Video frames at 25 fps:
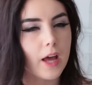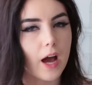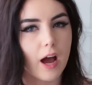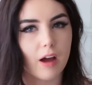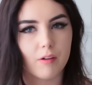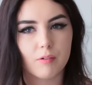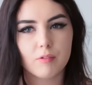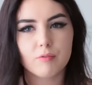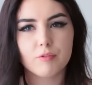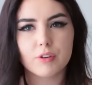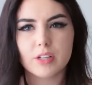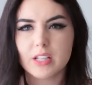
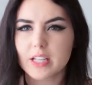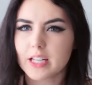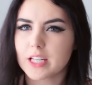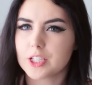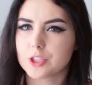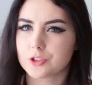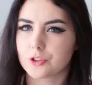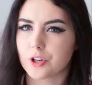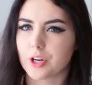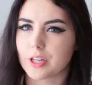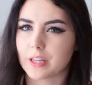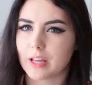I've been really
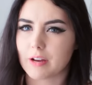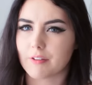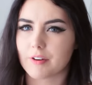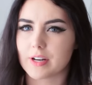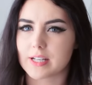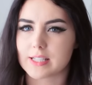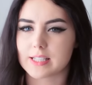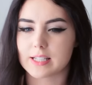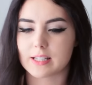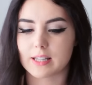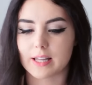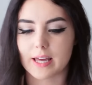enjoying that
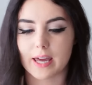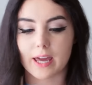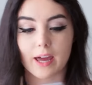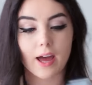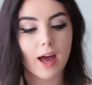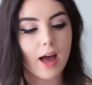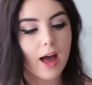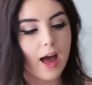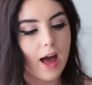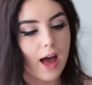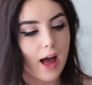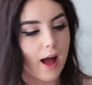recently
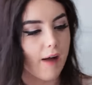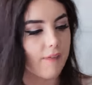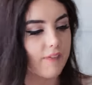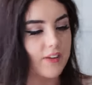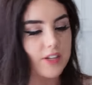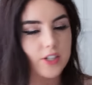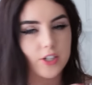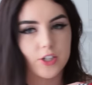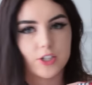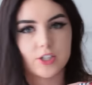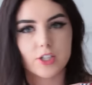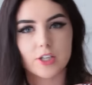and
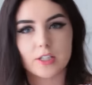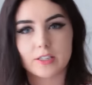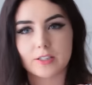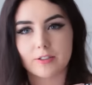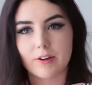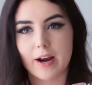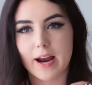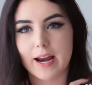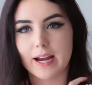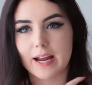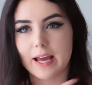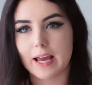this just looks
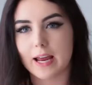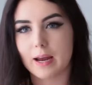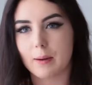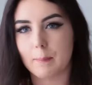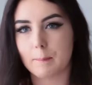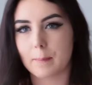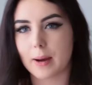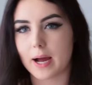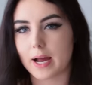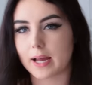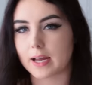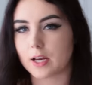great in
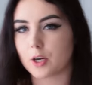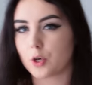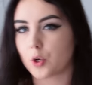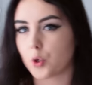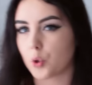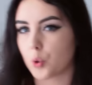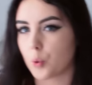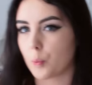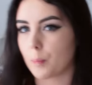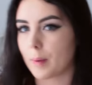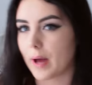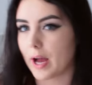my
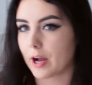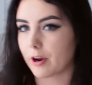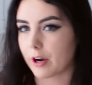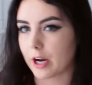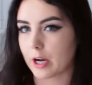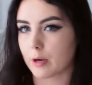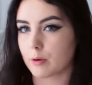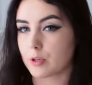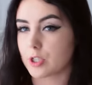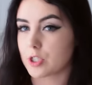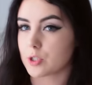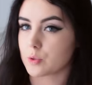new
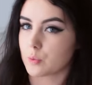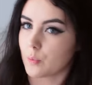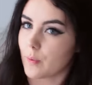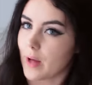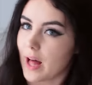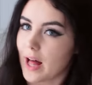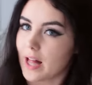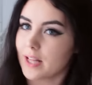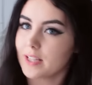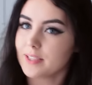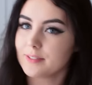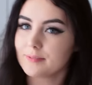background as
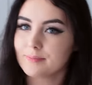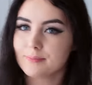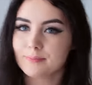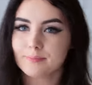well.